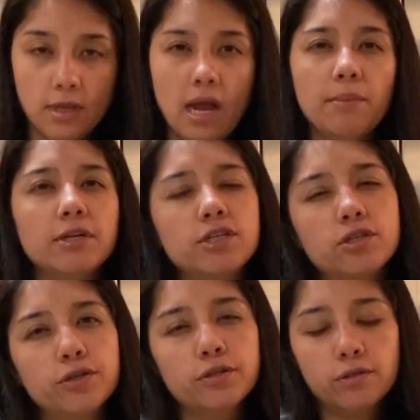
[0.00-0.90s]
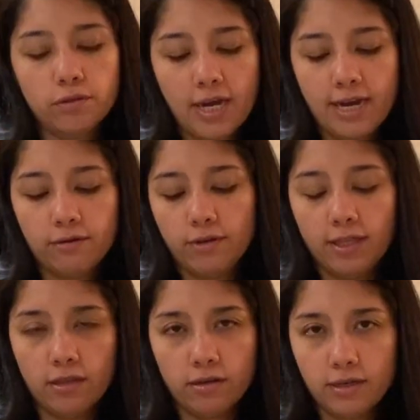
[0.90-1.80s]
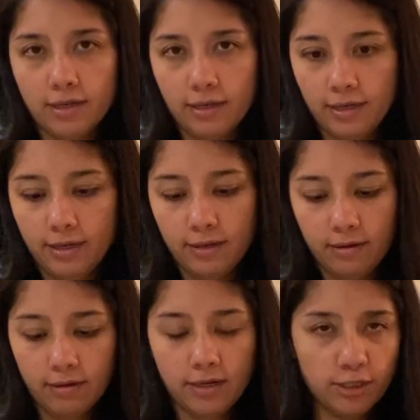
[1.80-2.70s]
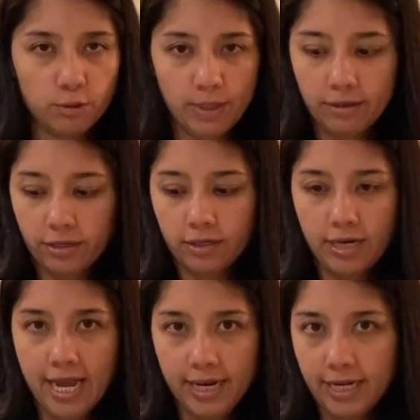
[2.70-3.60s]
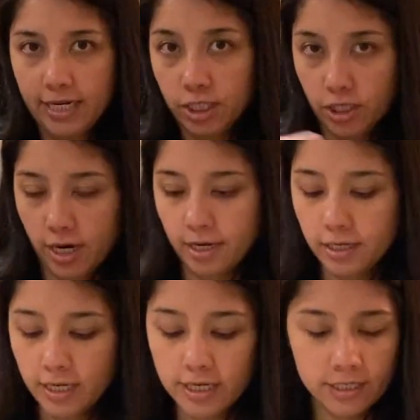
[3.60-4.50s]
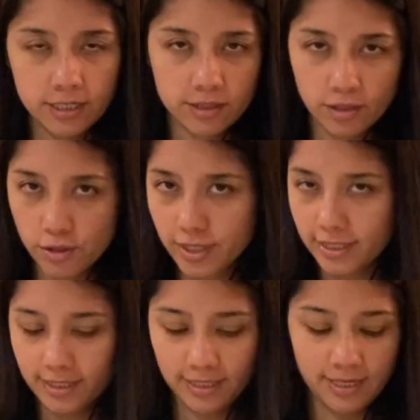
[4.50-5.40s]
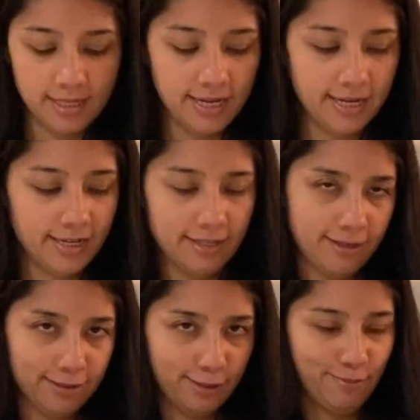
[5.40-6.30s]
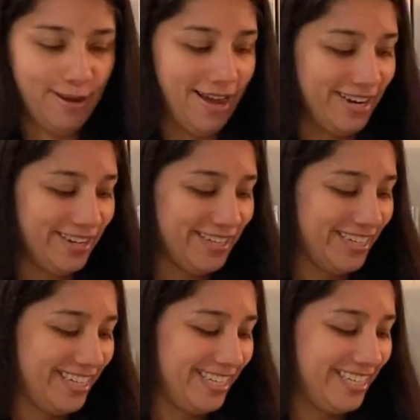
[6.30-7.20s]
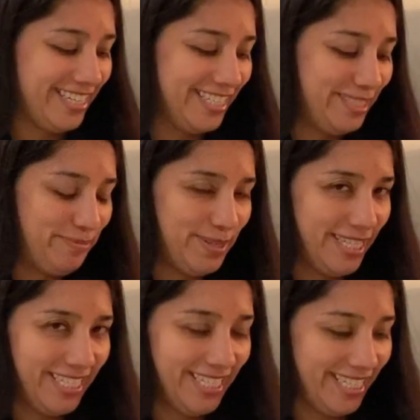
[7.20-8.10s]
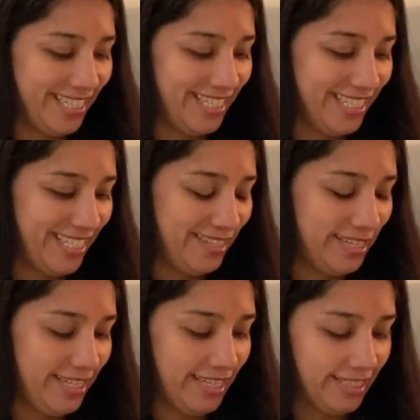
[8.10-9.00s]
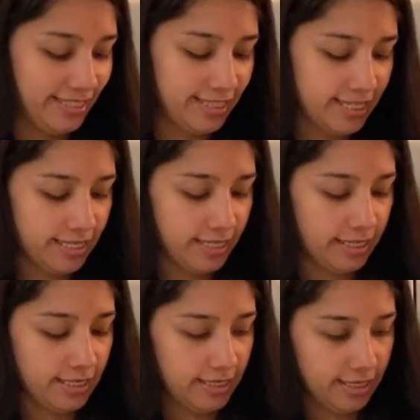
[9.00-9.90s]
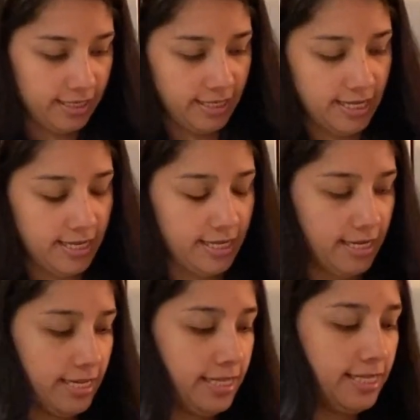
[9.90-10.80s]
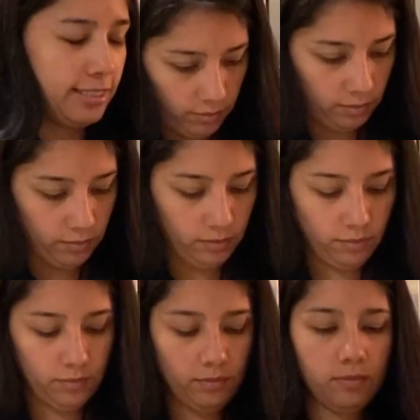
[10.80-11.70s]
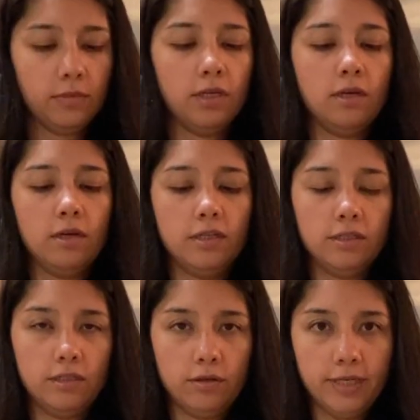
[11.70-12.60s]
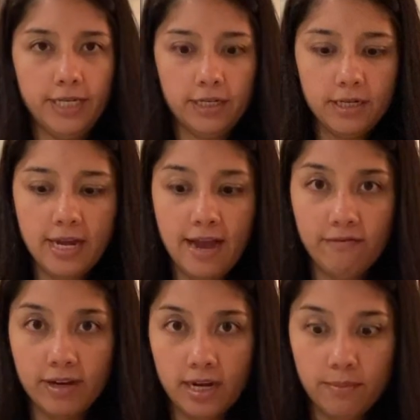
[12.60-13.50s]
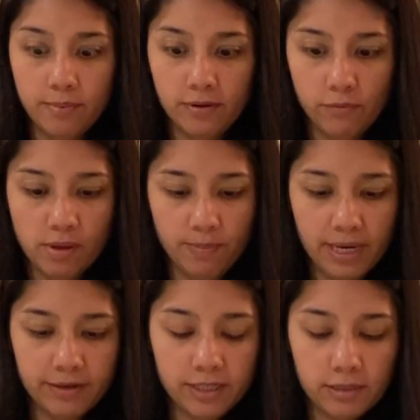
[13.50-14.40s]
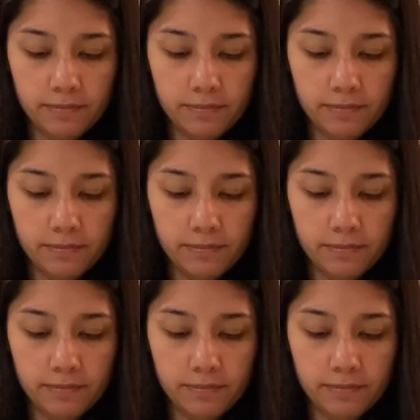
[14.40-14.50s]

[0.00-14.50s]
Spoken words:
I'm going to show you how they look in a sprouter and in a jar, just so you can see that it doesn't matter. It's pretty easy. It doesn't. So here, half a cup wheat berries.